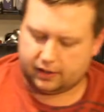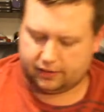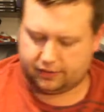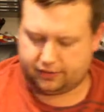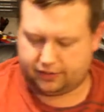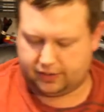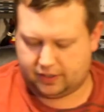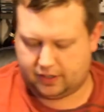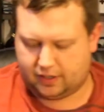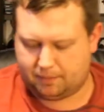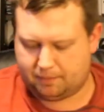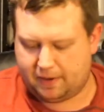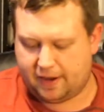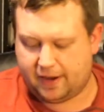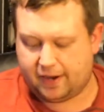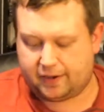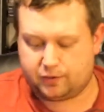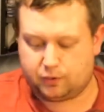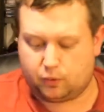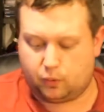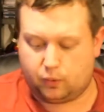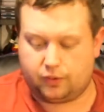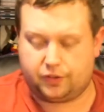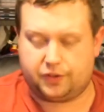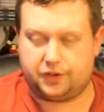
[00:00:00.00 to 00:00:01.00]

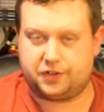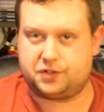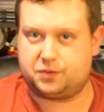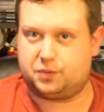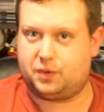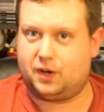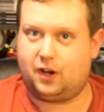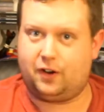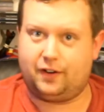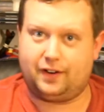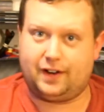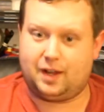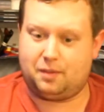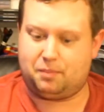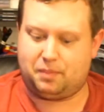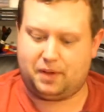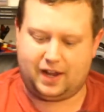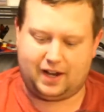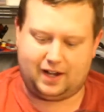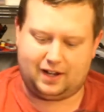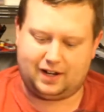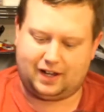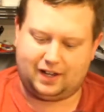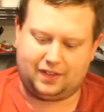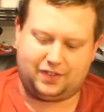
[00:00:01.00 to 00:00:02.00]
manual with it as well, and I
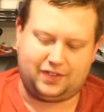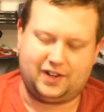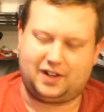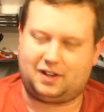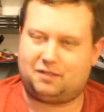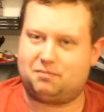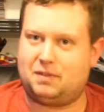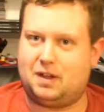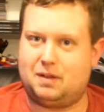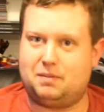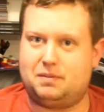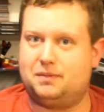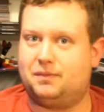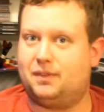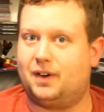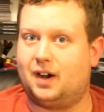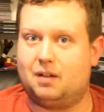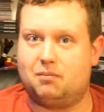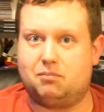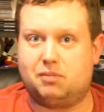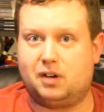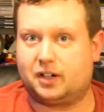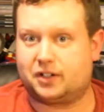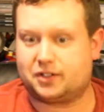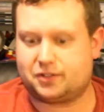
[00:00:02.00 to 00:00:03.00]
paid, I think, maybe
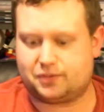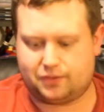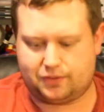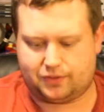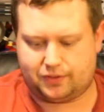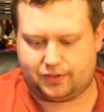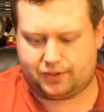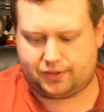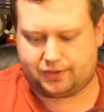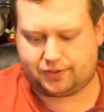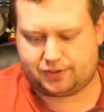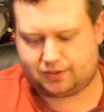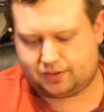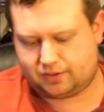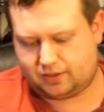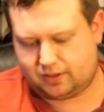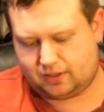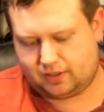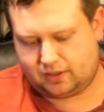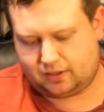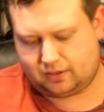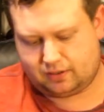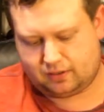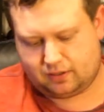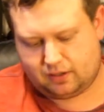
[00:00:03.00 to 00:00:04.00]
$5 for this.
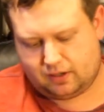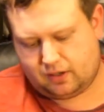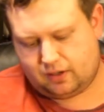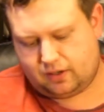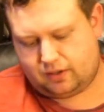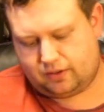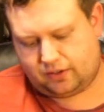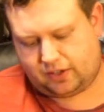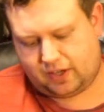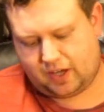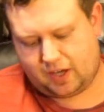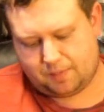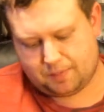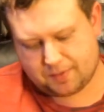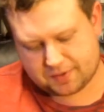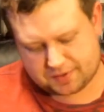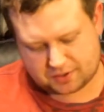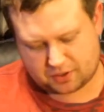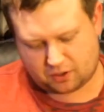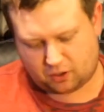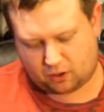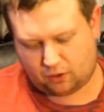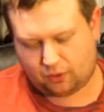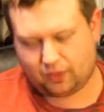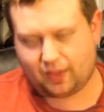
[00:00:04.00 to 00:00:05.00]
And the game
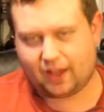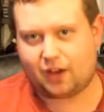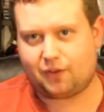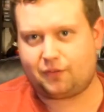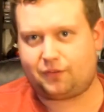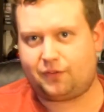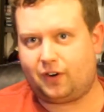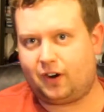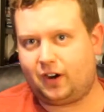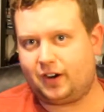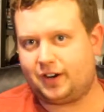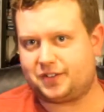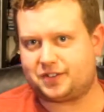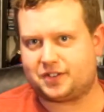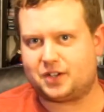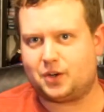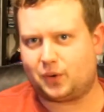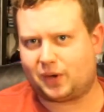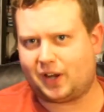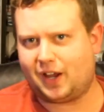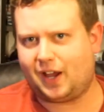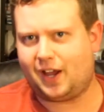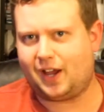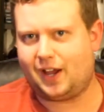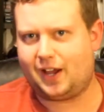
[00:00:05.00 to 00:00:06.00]
isn't all that fun. It's
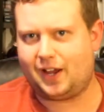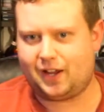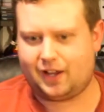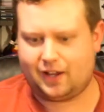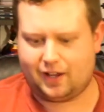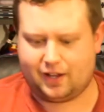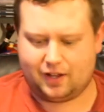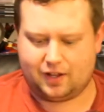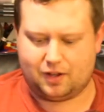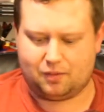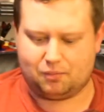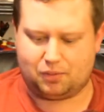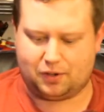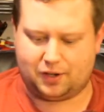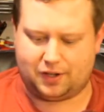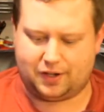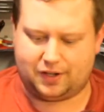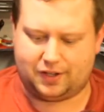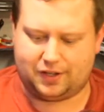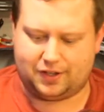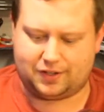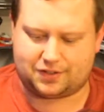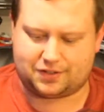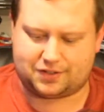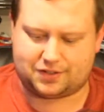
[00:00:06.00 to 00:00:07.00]
okay,
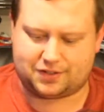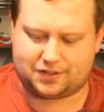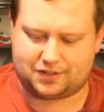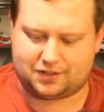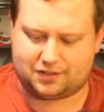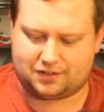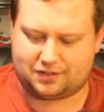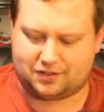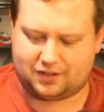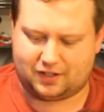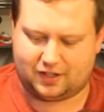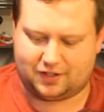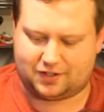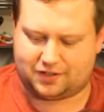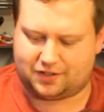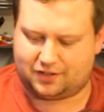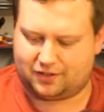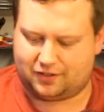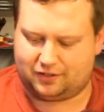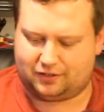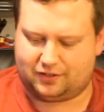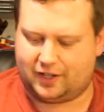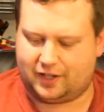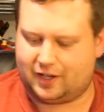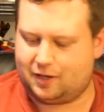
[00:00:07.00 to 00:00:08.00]
but it's
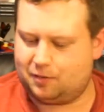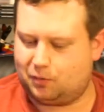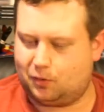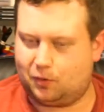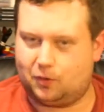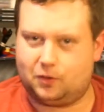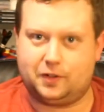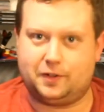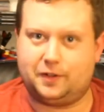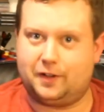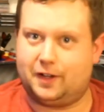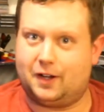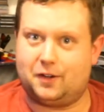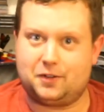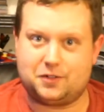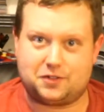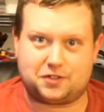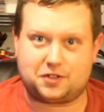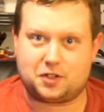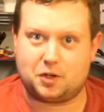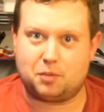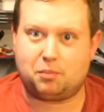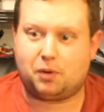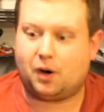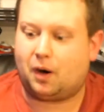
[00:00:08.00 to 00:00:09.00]
the label. I was
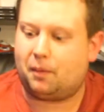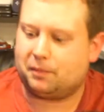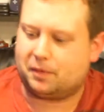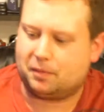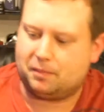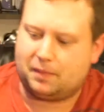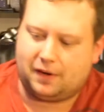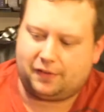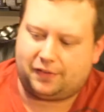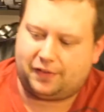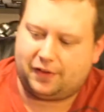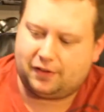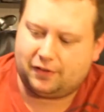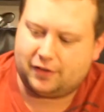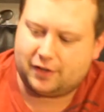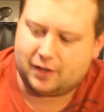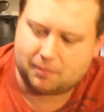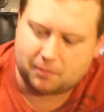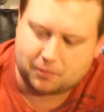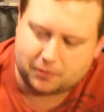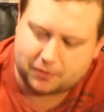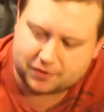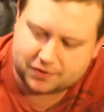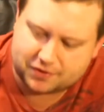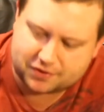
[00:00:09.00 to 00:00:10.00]
so pumped about that
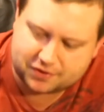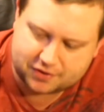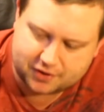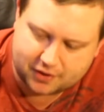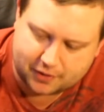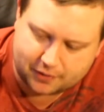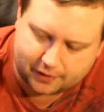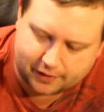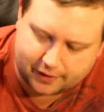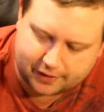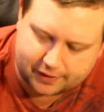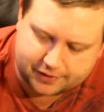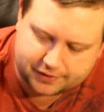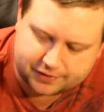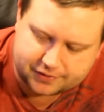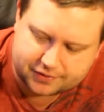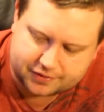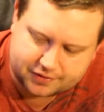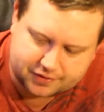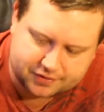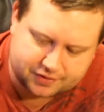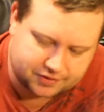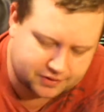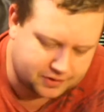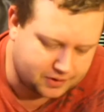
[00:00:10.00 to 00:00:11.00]
label. It's so nice.
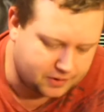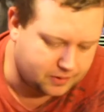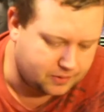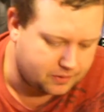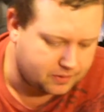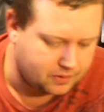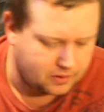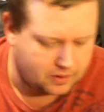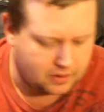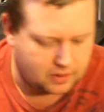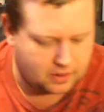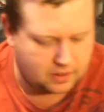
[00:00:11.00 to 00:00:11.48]
So